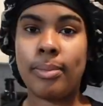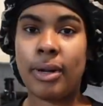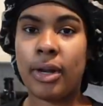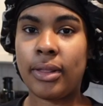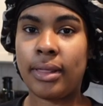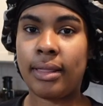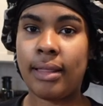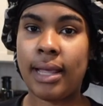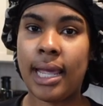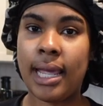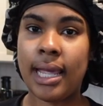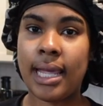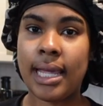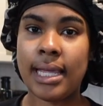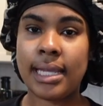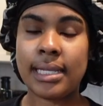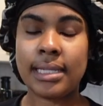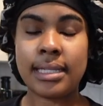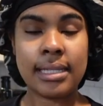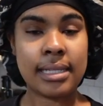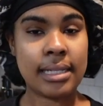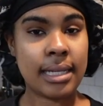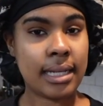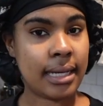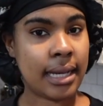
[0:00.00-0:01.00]
birthday
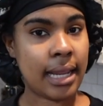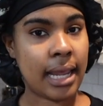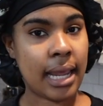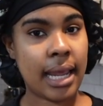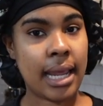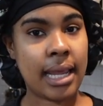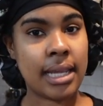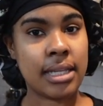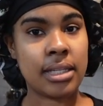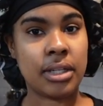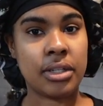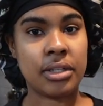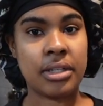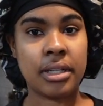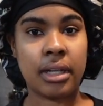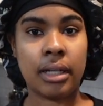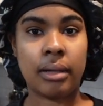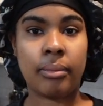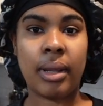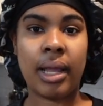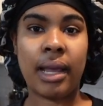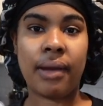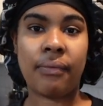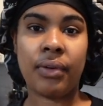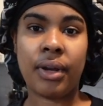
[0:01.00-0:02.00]
is today, so she's gonna
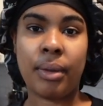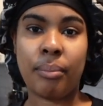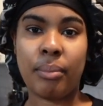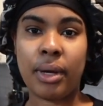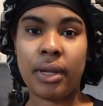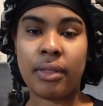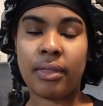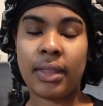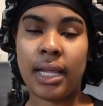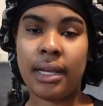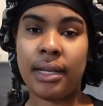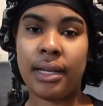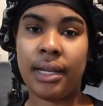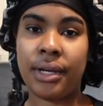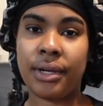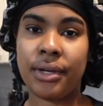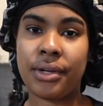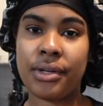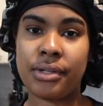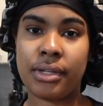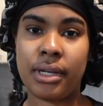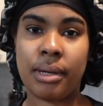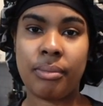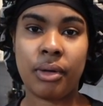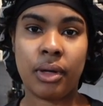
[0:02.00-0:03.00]
be having a birthday dinner,
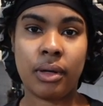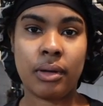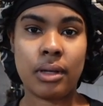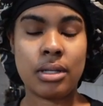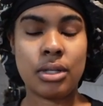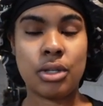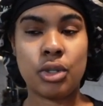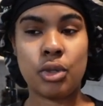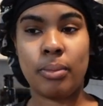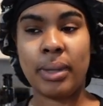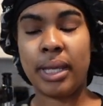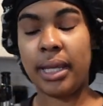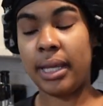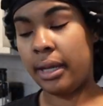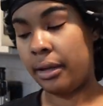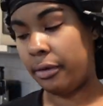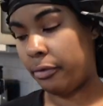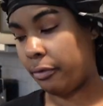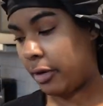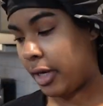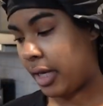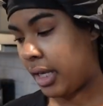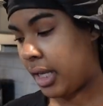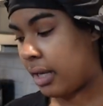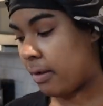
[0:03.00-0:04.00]
so I'm going to be getting
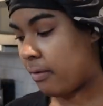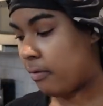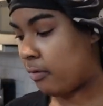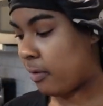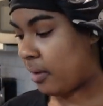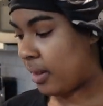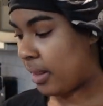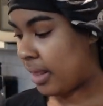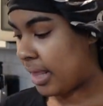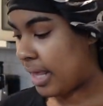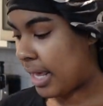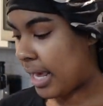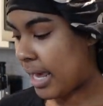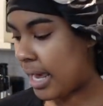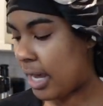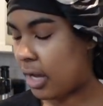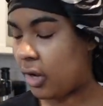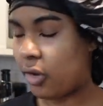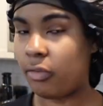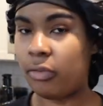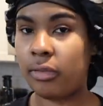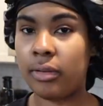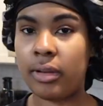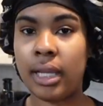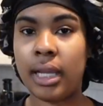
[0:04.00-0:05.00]
ready for that.
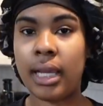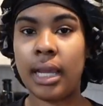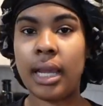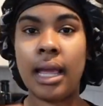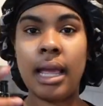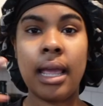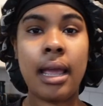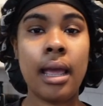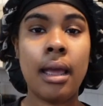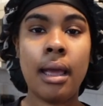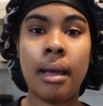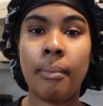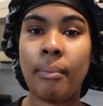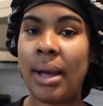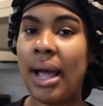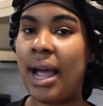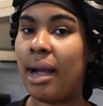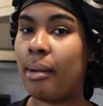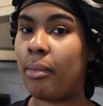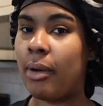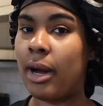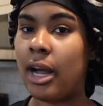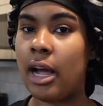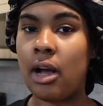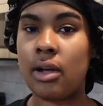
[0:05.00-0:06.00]
Hopefully my
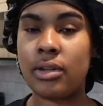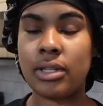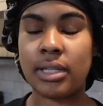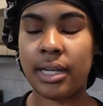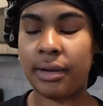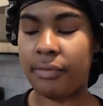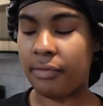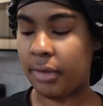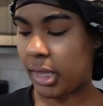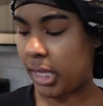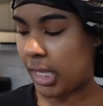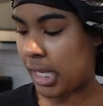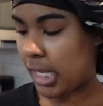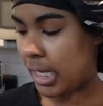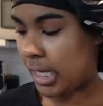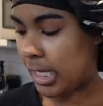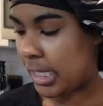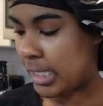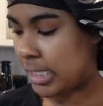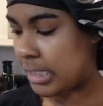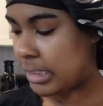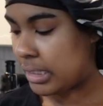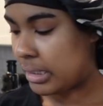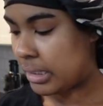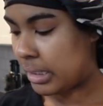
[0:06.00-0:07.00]
eyebrows and everything
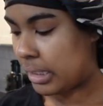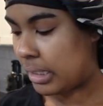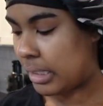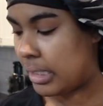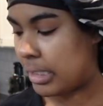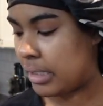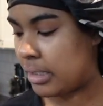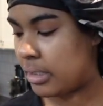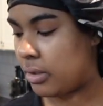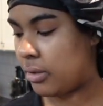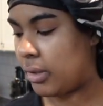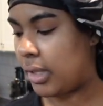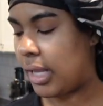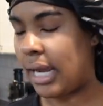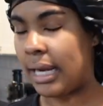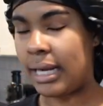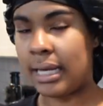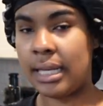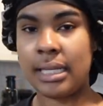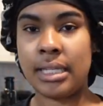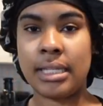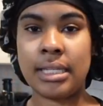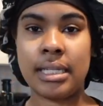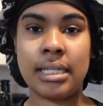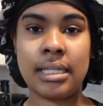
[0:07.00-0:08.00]
is done so that I
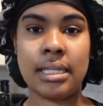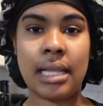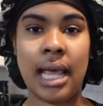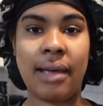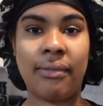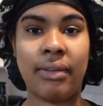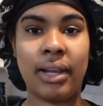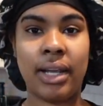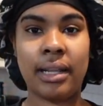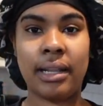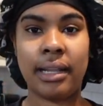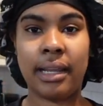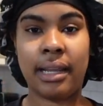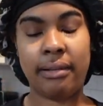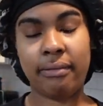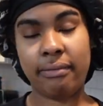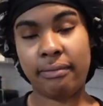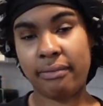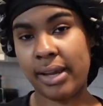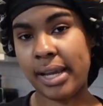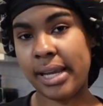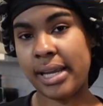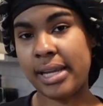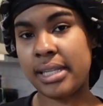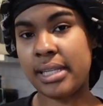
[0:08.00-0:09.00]
can just have a clean
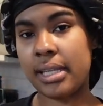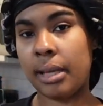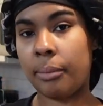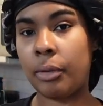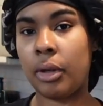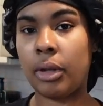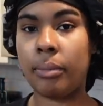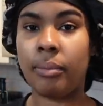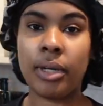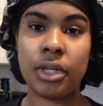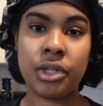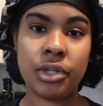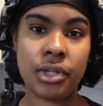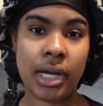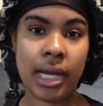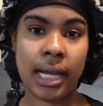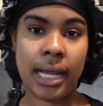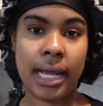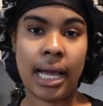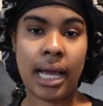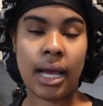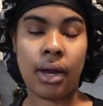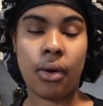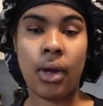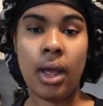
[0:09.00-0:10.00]
face. I'm gonna be trying
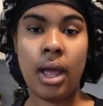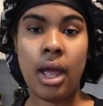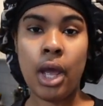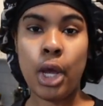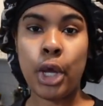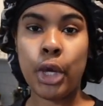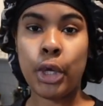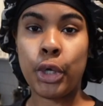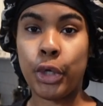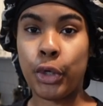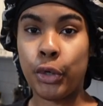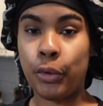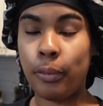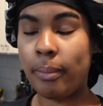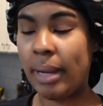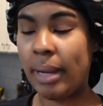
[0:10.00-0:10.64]
out new